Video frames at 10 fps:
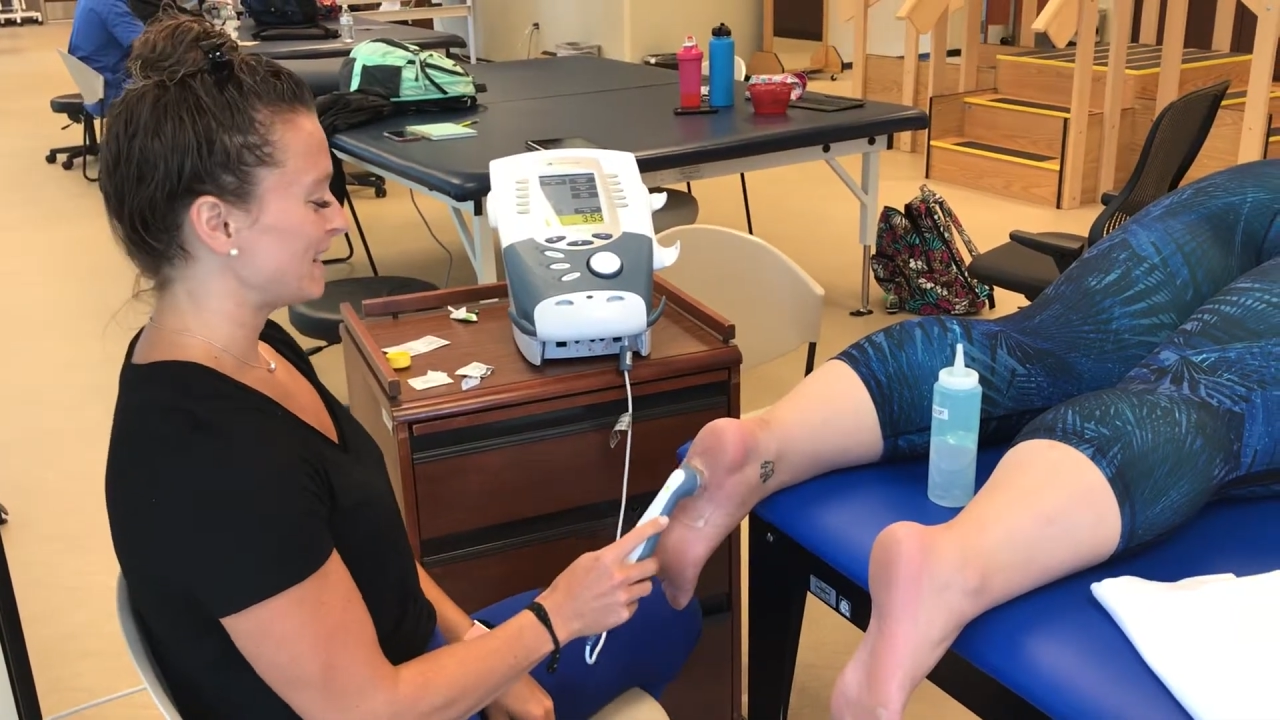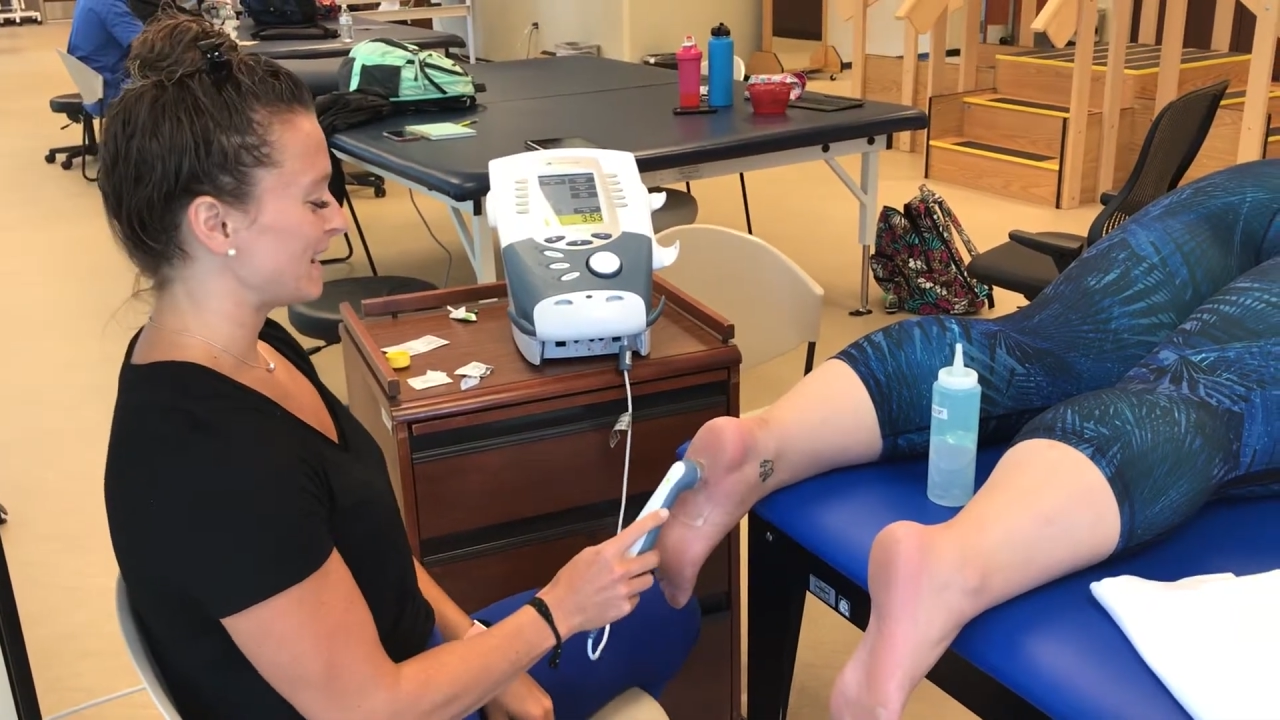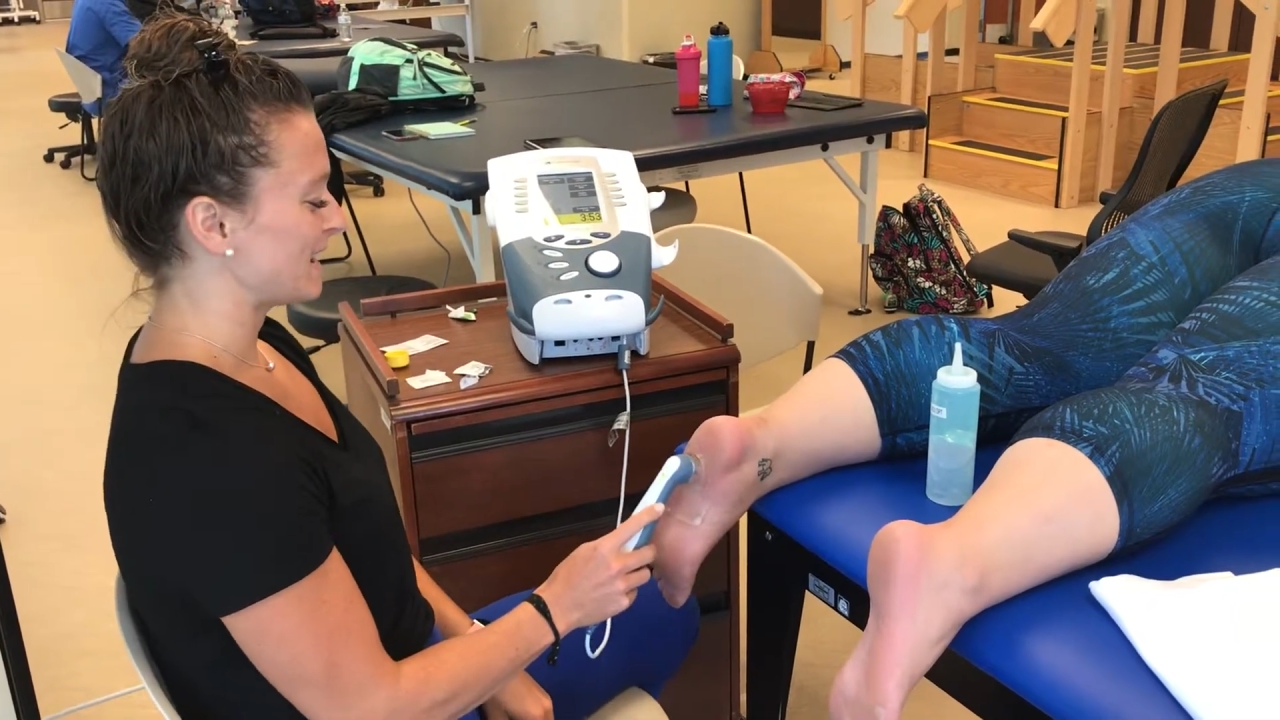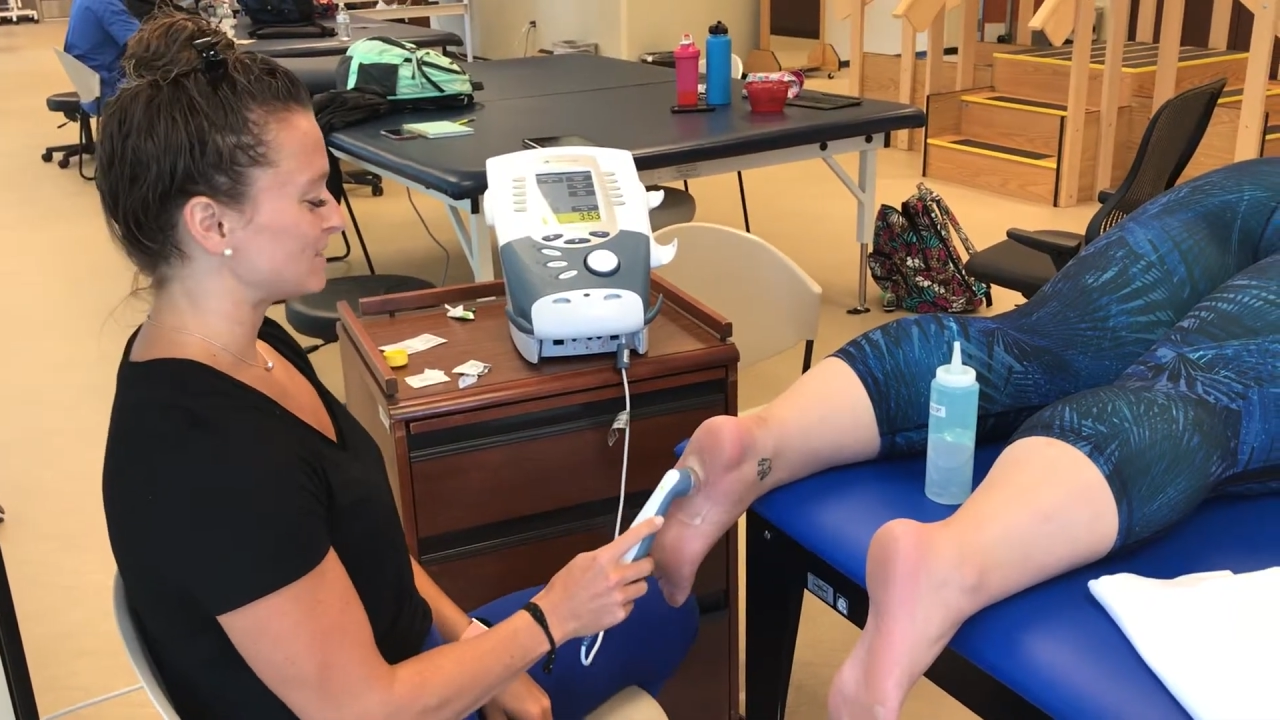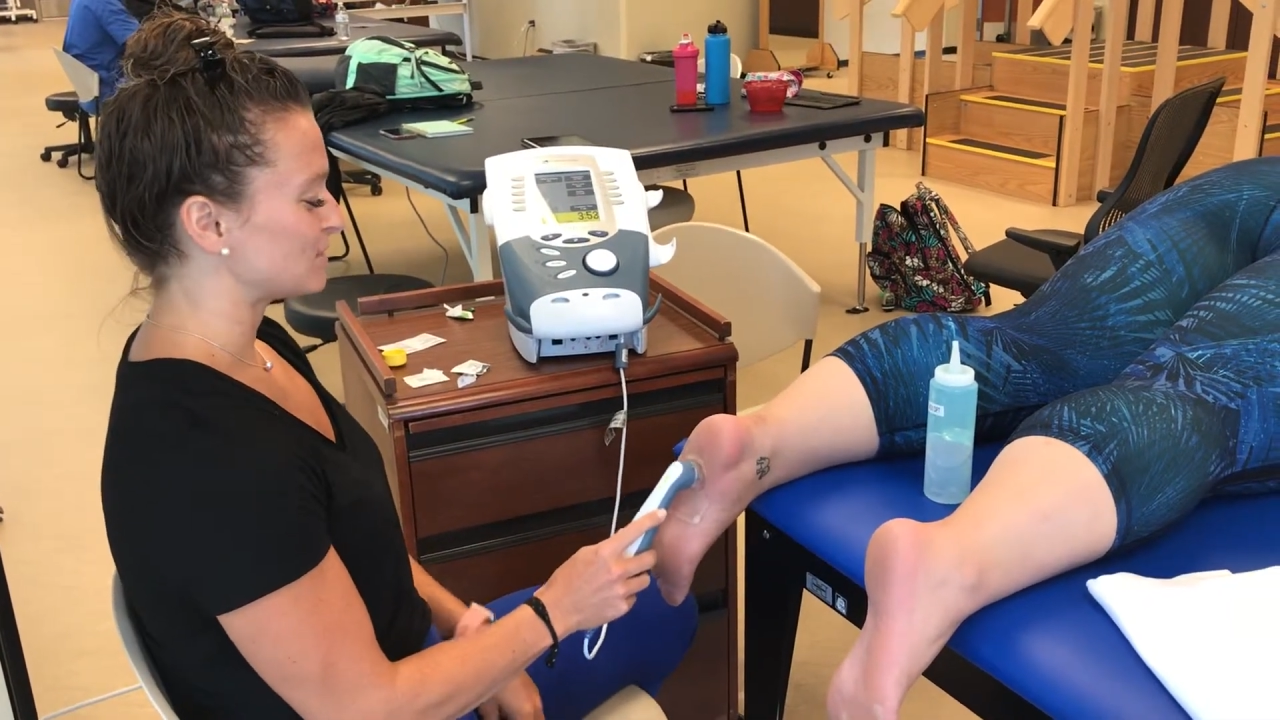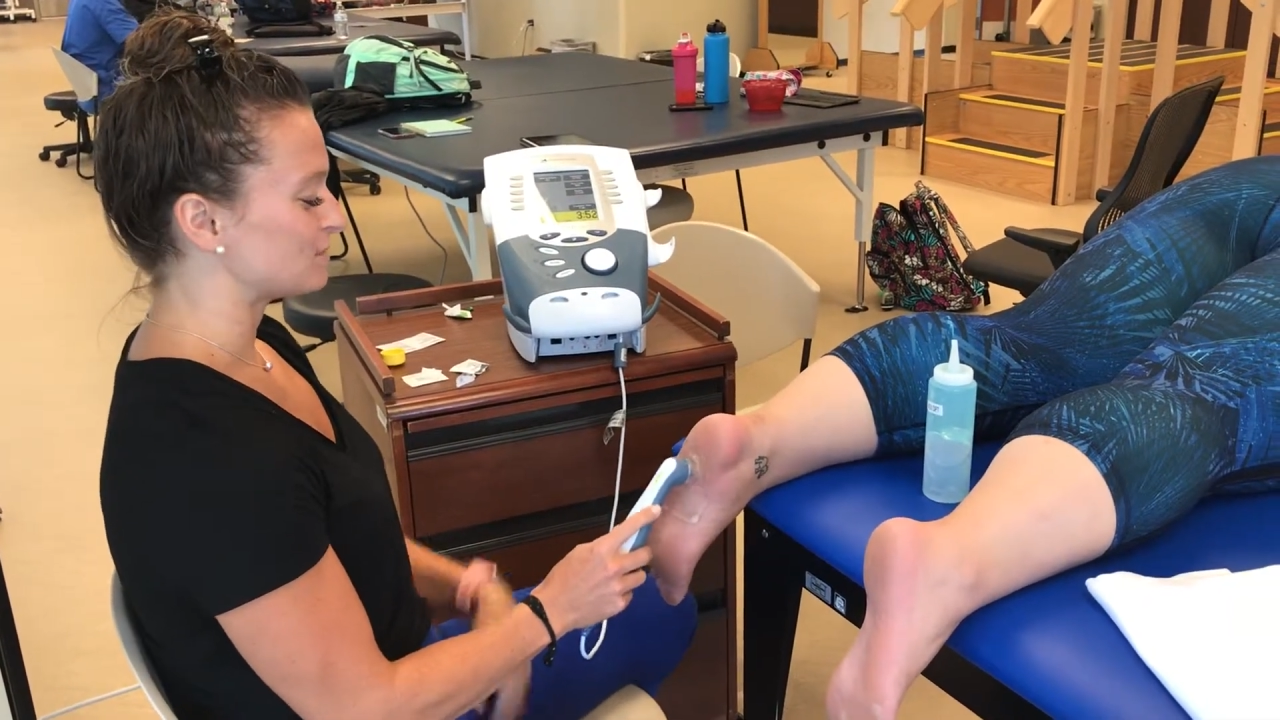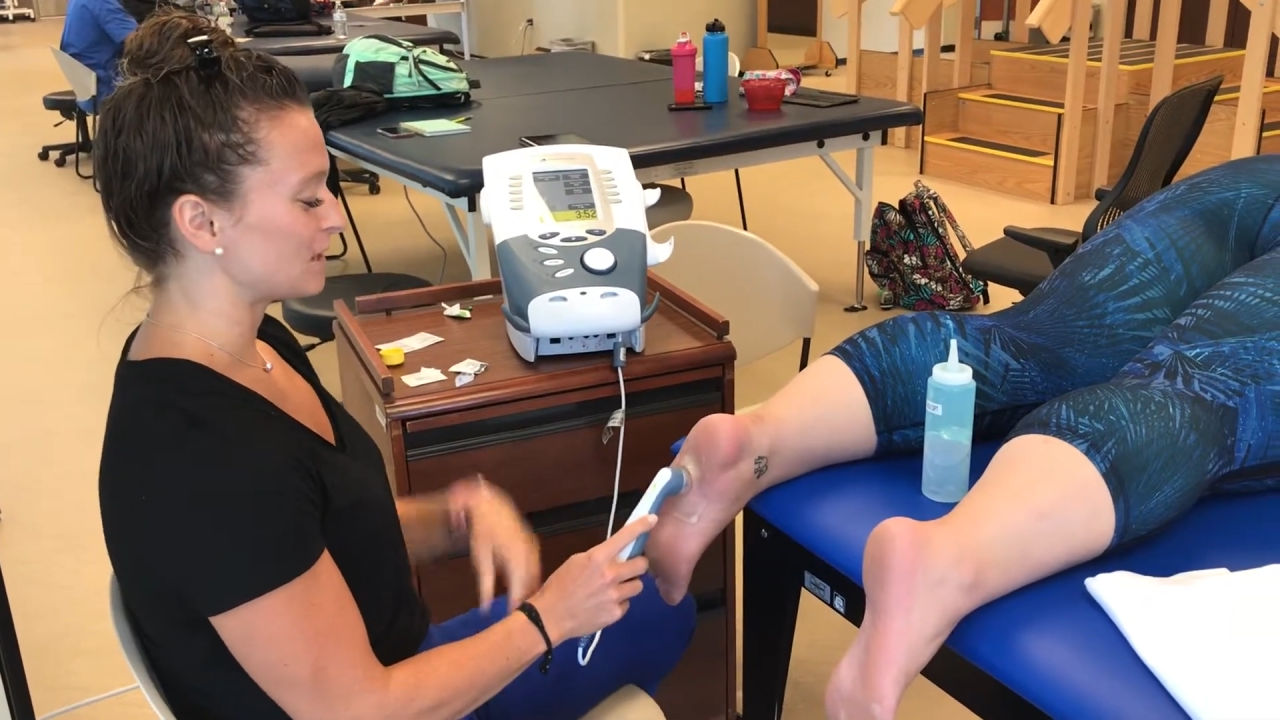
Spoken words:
and just